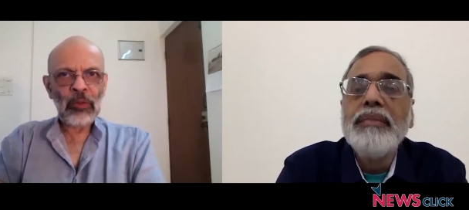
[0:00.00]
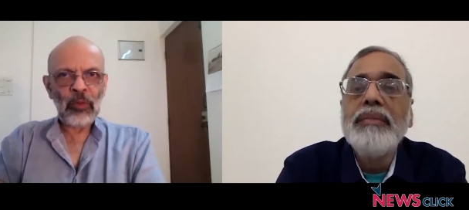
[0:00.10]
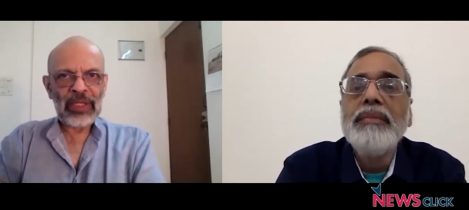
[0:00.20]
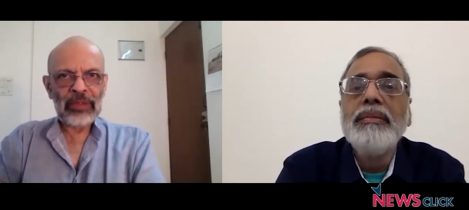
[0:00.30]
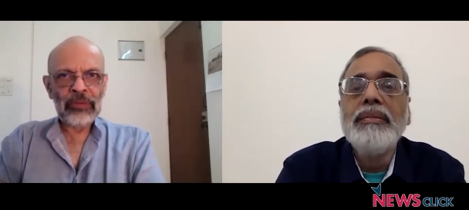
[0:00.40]

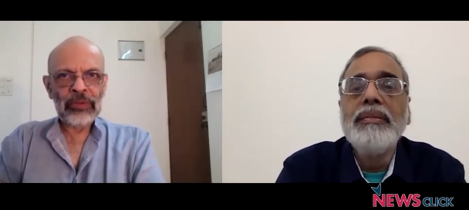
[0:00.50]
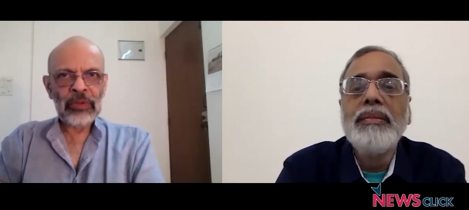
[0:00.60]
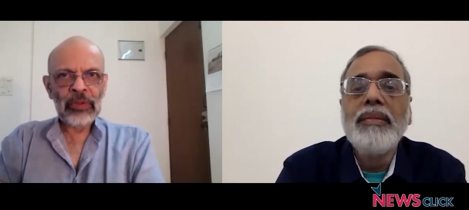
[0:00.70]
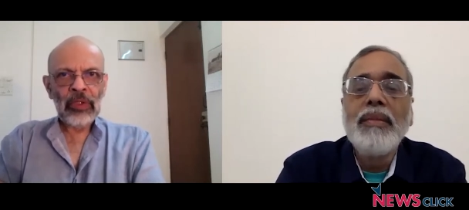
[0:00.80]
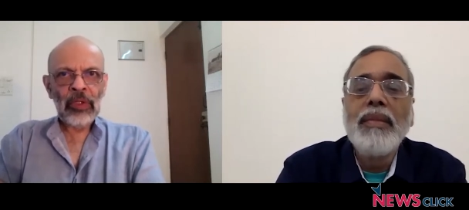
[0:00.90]
Speaker 1: with,
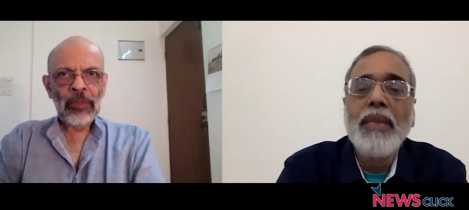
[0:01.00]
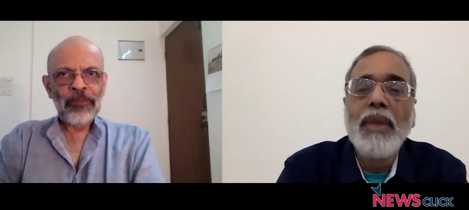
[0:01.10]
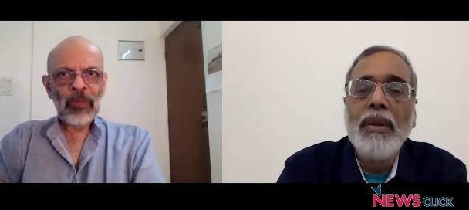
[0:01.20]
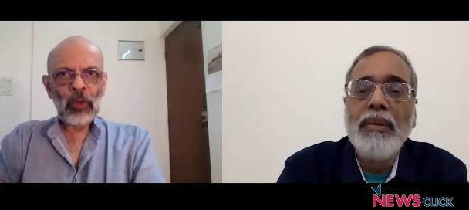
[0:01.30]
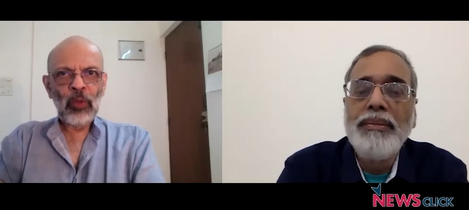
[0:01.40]

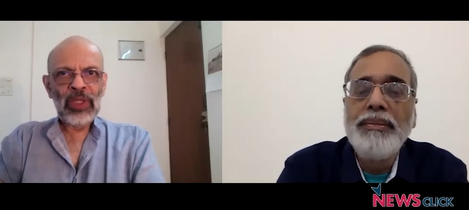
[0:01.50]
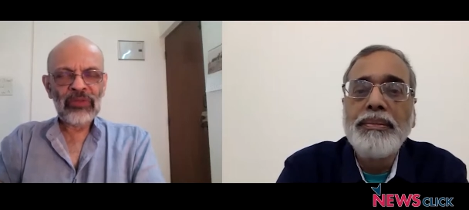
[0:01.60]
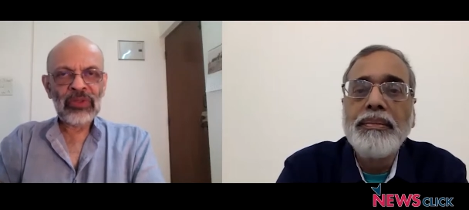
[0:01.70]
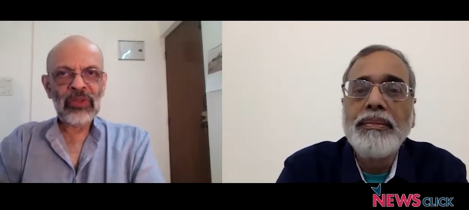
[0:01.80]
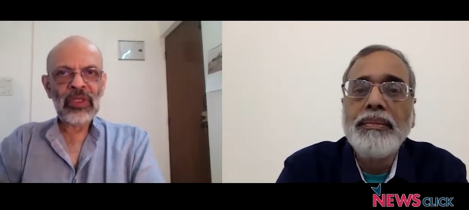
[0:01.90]

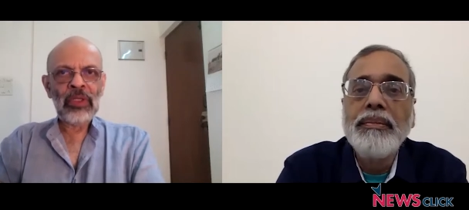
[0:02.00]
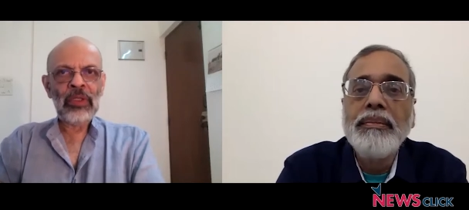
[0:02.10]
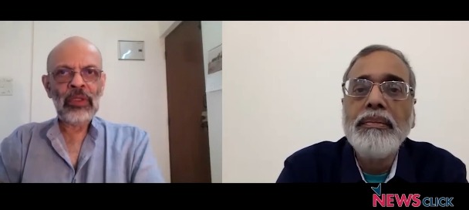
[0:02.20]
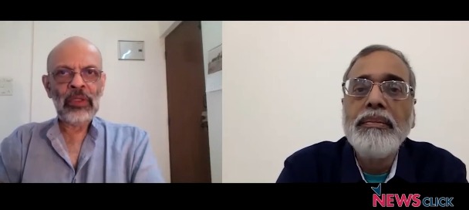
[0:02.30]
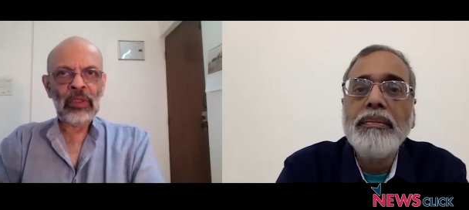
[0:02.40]
with
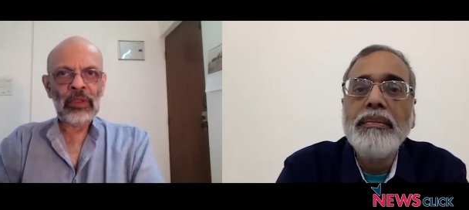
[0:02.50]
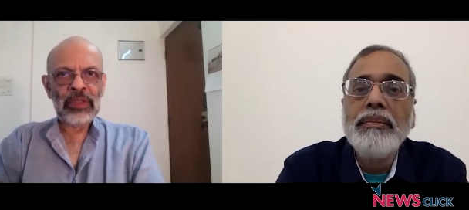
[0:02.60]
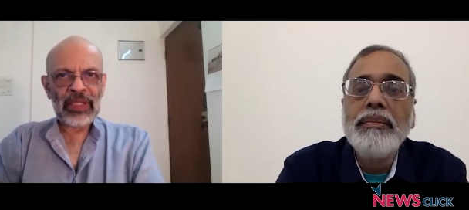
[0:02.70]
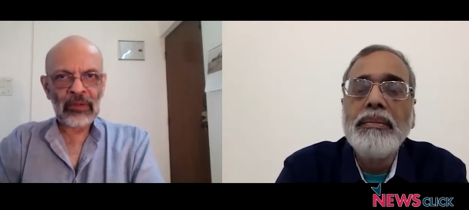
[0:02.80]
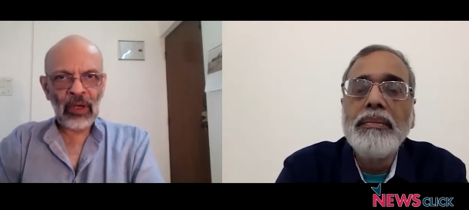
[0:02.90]
the
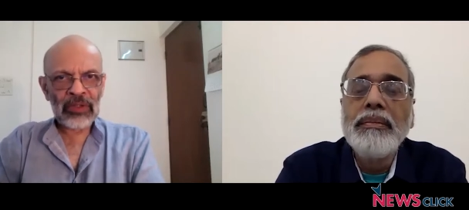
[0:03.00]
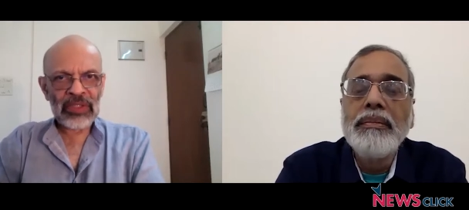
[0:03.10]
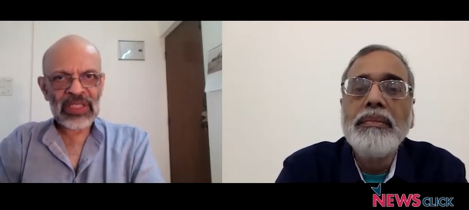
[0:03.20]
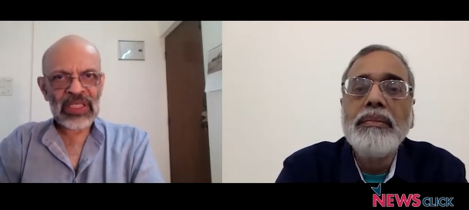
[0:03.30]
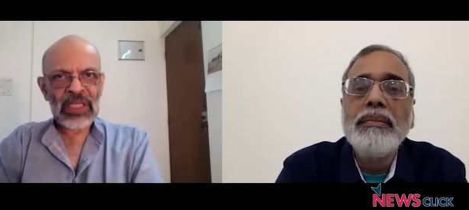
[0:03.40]

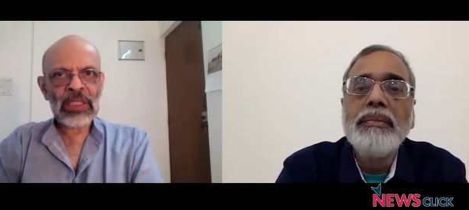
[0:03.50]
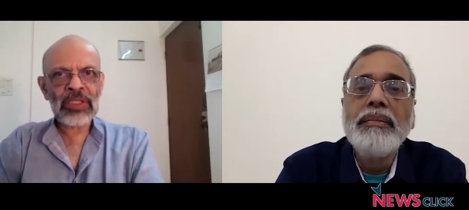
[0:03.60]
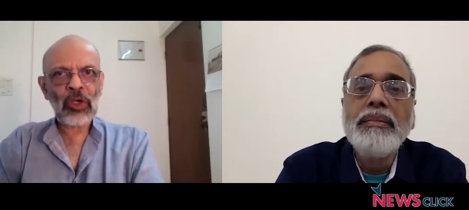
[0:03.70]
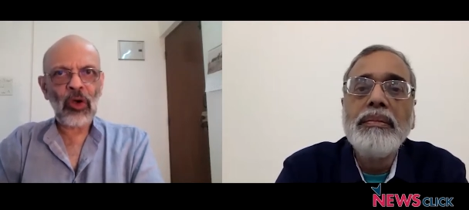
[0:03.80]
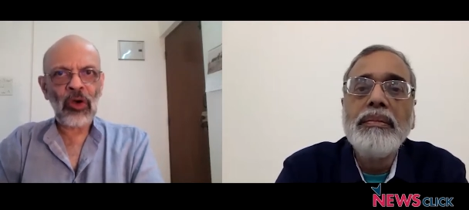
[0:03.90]
technocracies
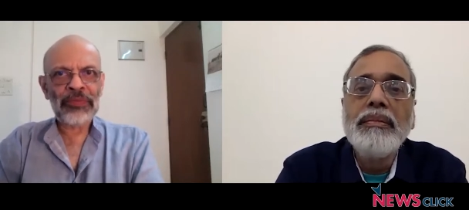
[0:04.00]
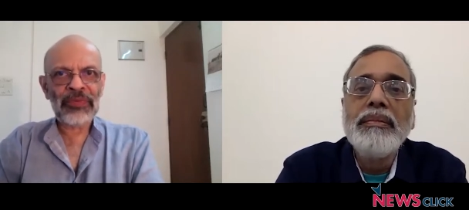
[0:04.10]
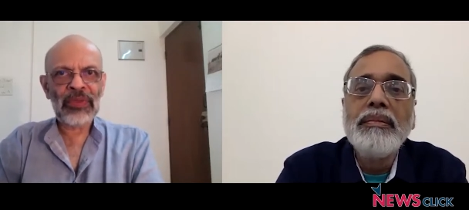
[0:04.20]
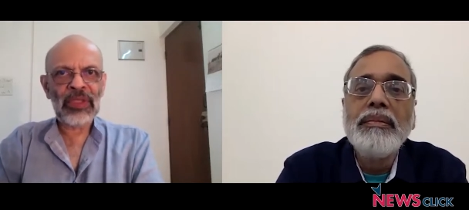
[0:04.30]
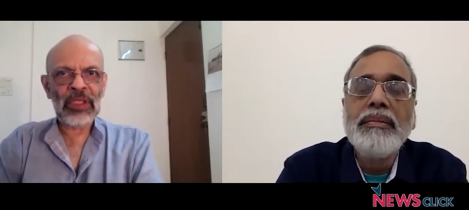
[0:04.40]
of
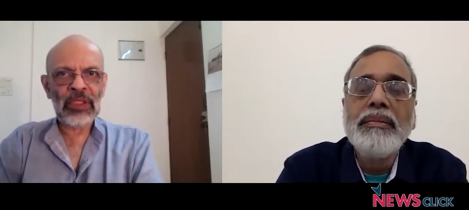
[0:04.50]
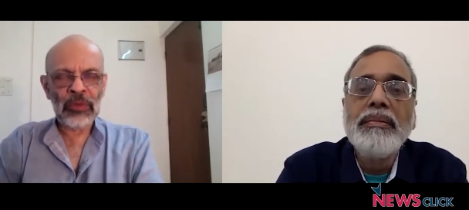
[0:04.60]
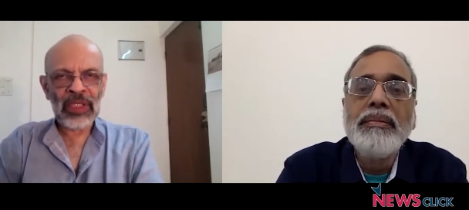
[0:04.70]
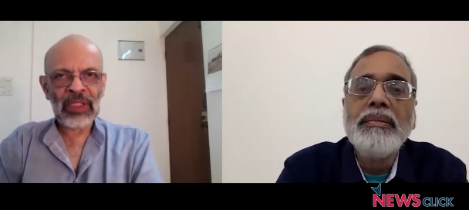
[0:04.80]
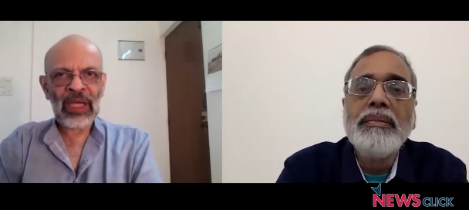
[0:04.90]
the
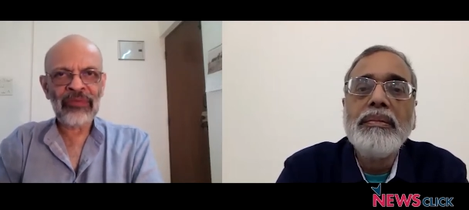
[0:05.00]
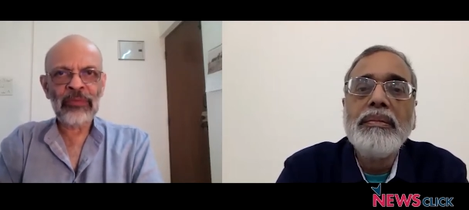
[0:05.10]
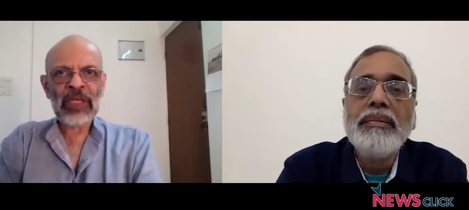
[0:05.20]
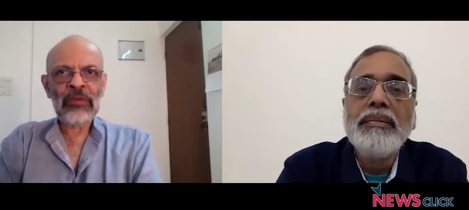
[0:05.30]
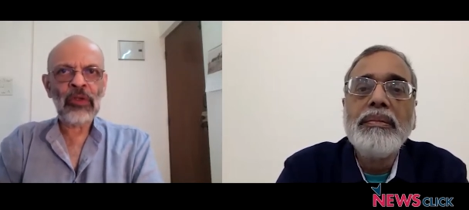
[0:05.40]
union
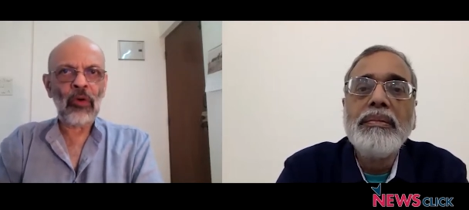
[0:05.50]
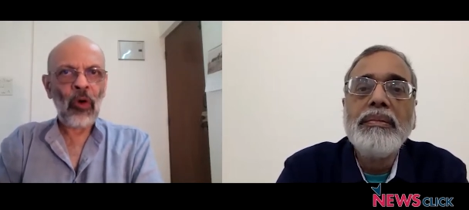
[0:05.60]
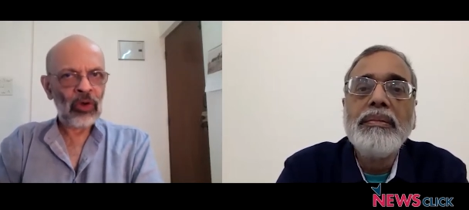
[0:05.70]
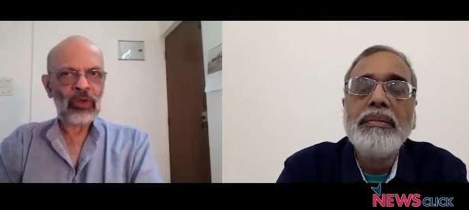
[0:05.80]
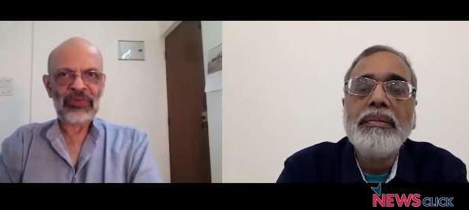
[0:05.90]
government
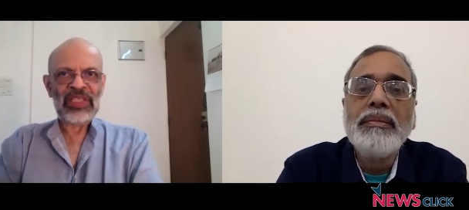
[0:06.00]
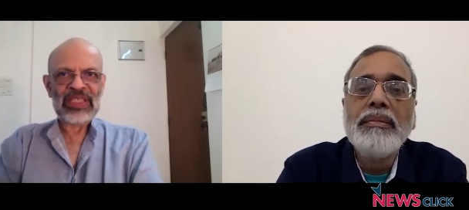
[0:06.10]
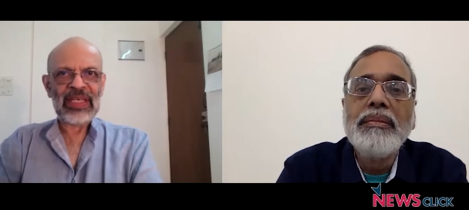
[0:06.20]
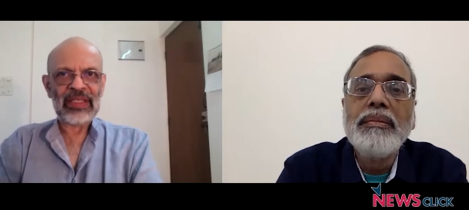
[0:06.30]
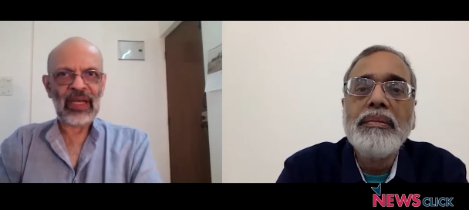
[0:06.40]
or of the
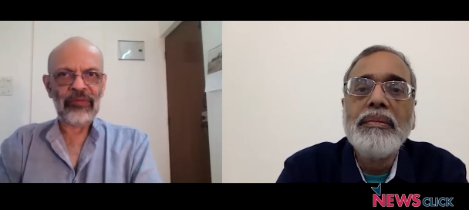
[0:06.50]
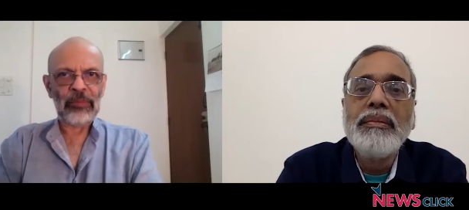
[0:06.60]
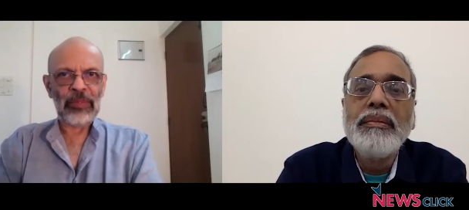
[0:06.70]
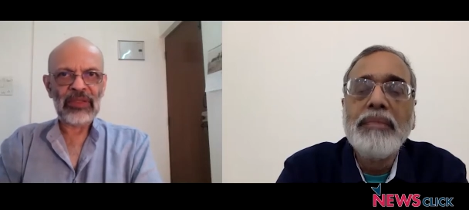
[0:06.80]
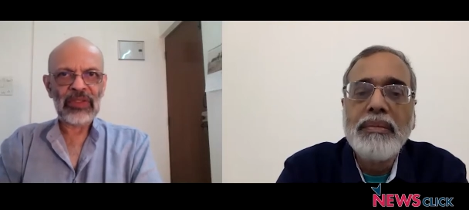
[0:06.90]
state
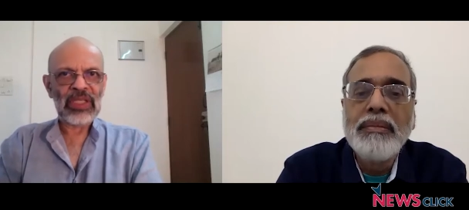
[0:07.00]
governments.